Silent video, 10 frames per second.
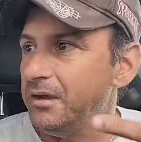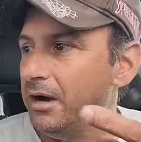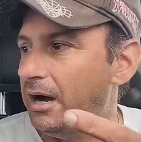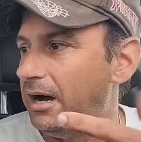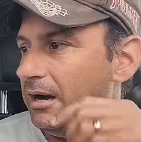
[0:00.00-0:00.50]

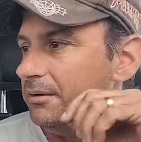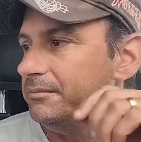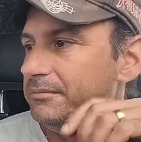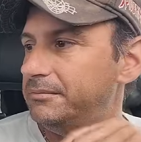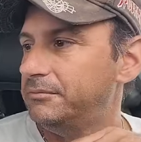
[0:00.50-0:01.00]
Uh,
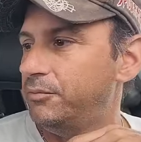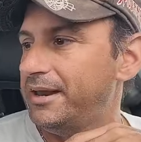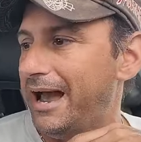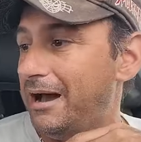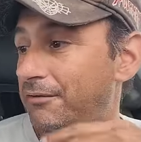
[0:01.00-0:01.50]

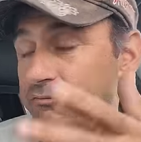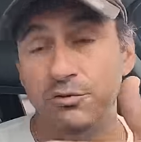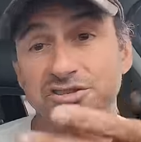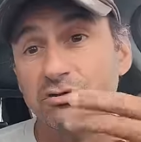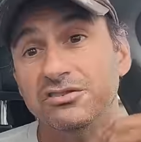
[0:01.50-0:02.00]
we have,
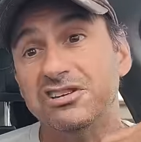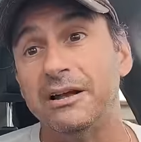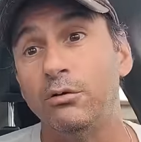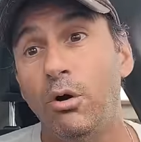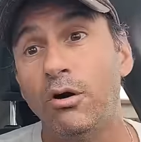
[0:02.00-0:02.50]
which looks
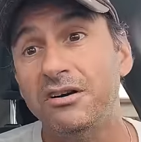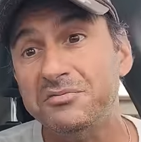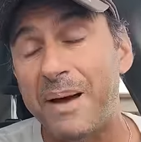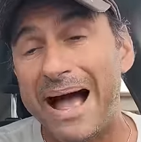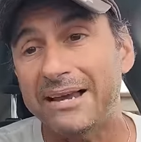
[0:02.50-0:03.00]
like
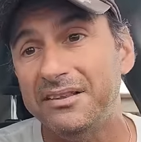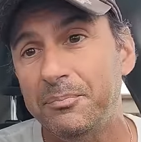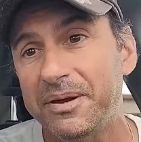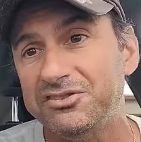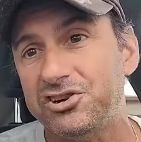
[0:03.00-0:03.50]
Laura's back in
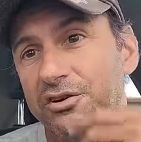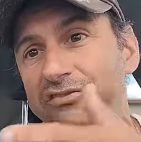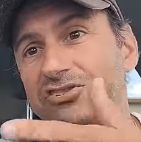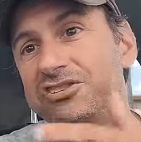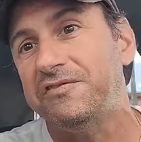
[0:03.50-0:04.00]
the picture
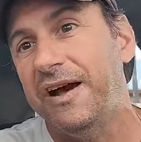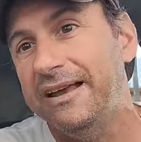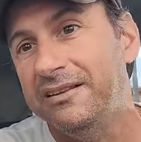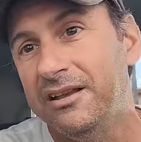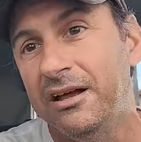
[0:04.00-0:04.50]
and she's
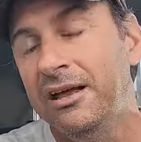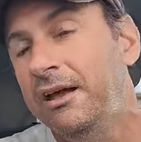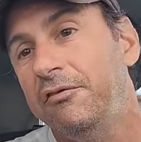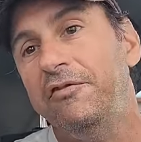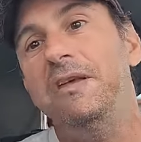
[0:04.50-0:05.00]
fighting the
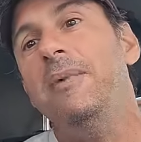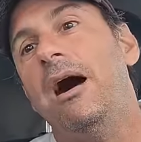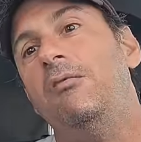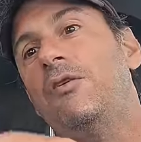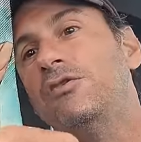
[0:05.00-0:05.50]

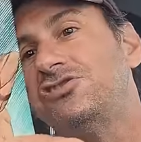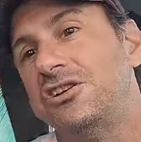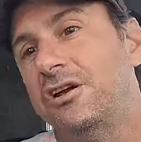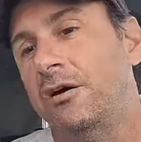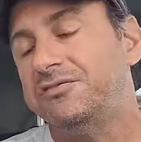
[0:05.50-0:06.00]
female
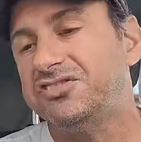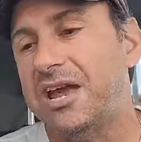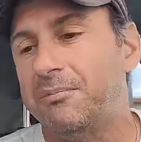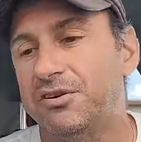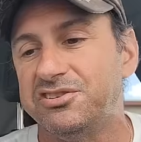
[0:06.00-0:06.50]
version of
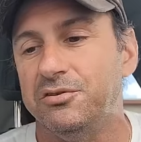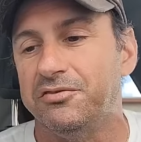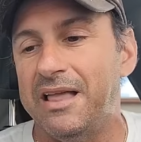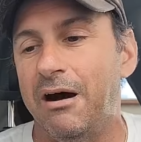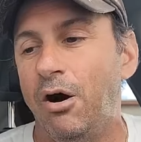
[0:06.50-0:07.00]

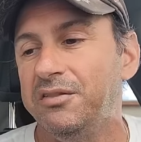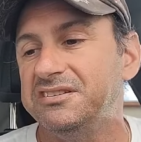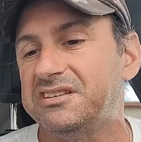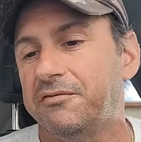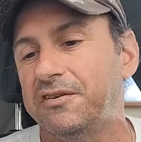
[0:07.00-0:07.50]
Sabretooth. Now all
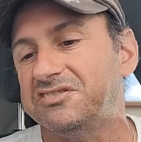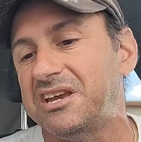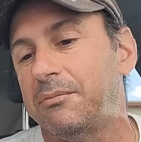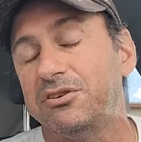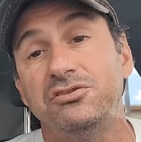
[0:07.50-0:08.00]
these different
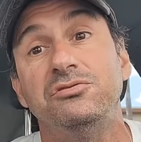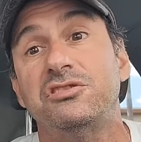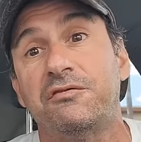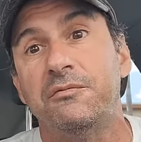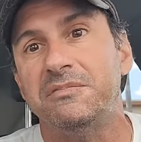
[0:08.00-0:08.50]

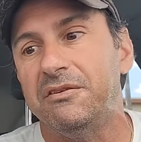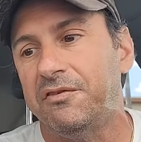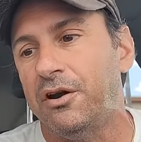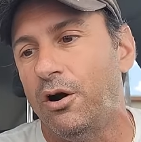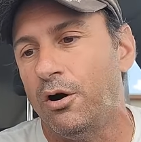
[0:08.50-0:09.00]
Tooths are from
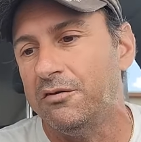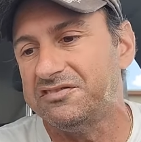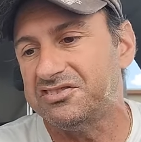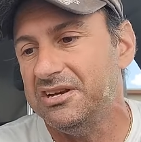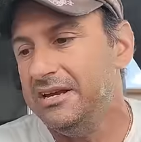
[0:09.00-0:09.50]
different
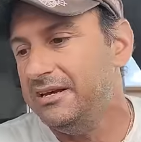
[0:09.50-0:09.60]
Earths.